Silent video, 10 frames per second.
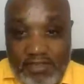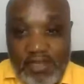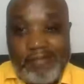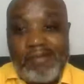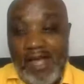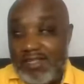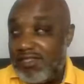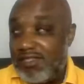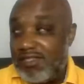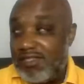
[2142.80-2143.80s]
So
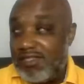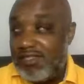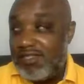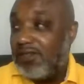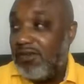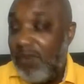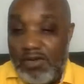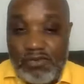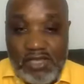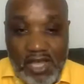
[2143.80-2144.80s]
imagine
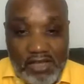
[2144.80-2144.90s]
when we